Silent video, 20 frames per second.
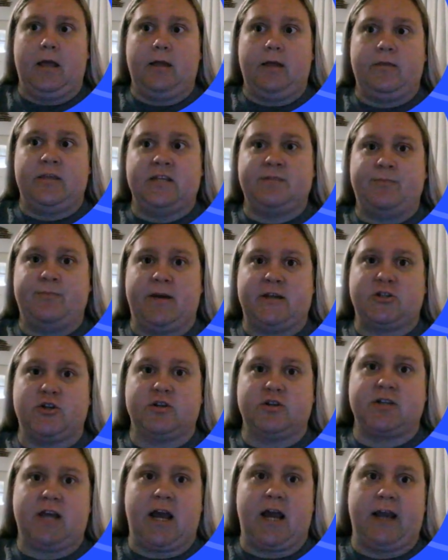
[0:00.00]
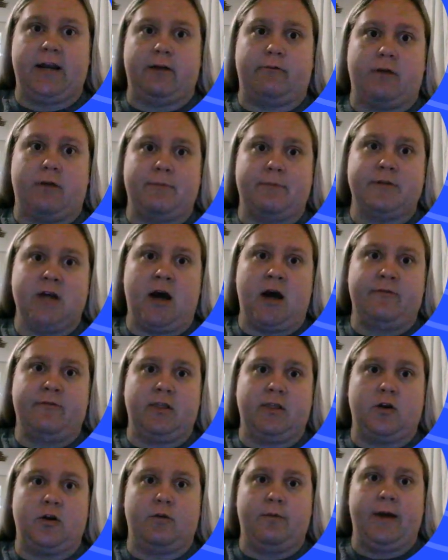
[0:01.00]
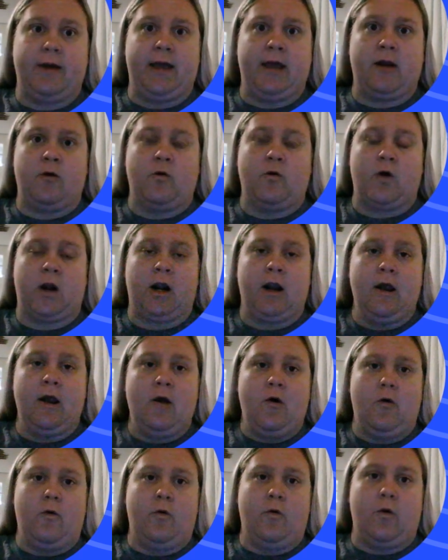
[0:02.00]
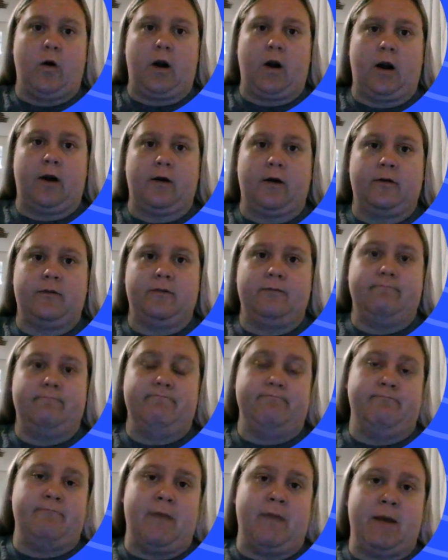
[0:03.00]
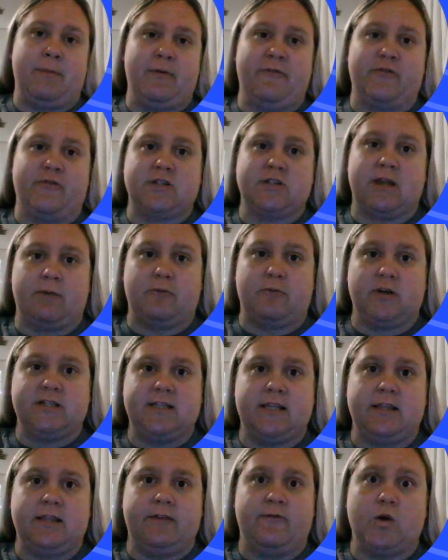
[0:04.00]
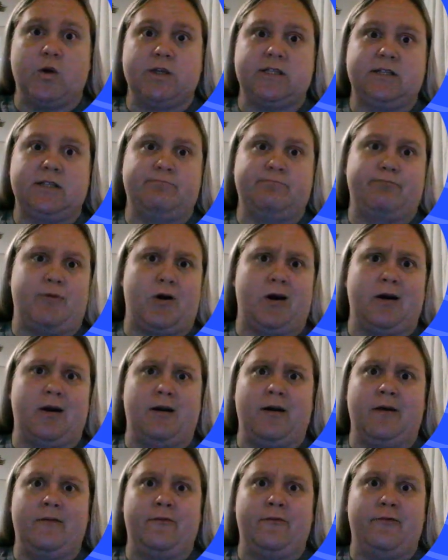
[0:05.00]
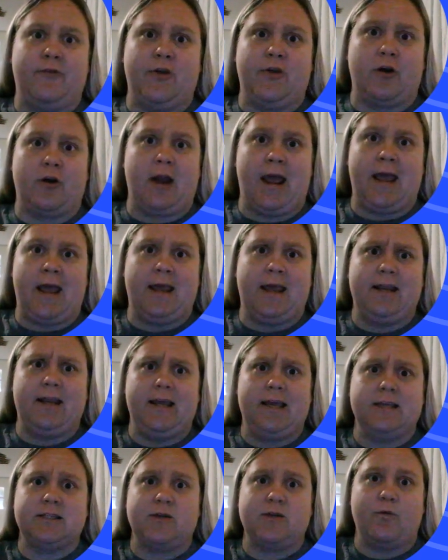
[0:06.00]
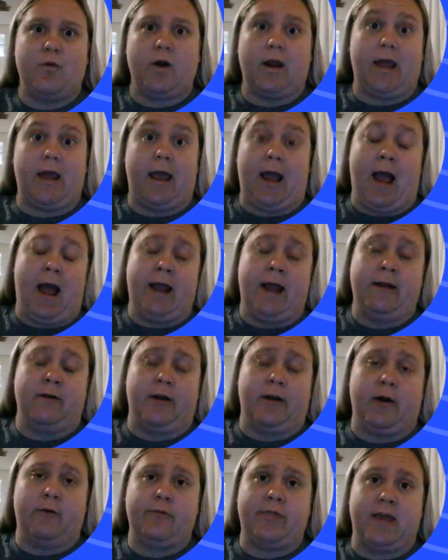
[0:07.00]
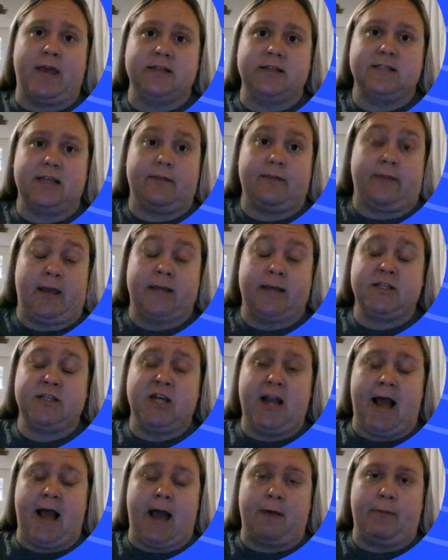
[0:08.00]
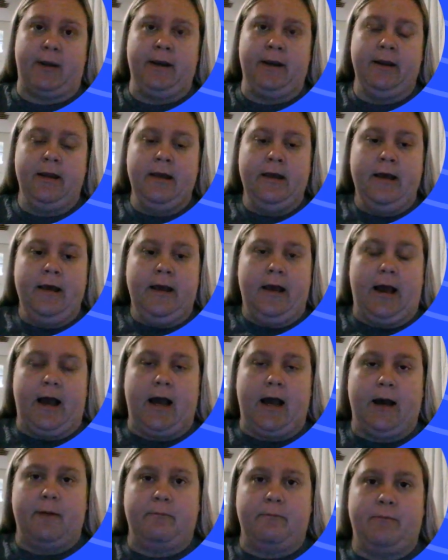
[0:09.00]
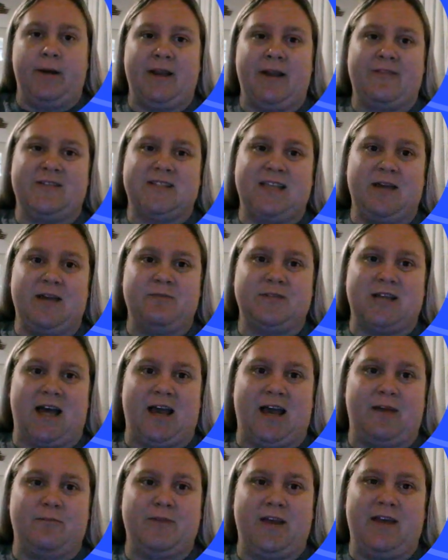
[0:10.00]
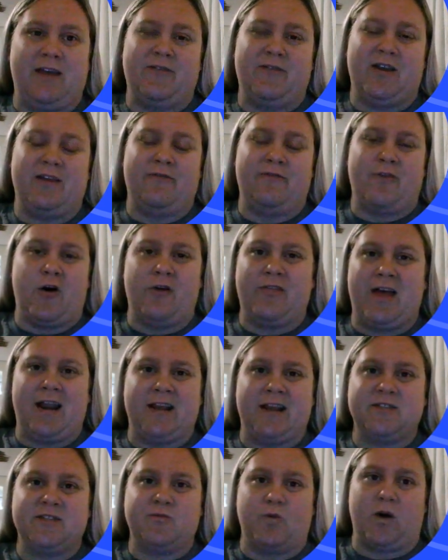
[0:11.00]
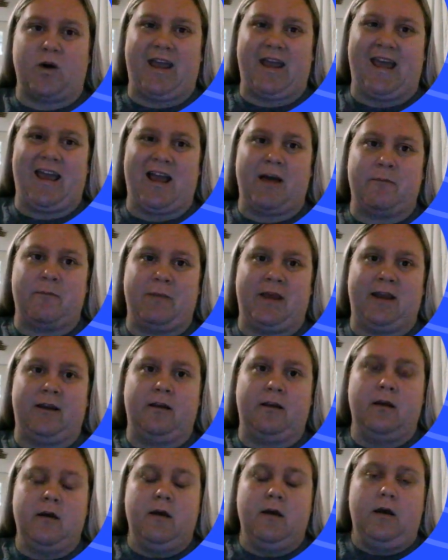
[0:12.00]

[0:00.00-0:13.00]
this picture's kind of rubbed off a little bit, or maybe for some reason the voice part of your AED isn't working. I don't know. Things could happen. But at the same time, even if all that is working, I mean,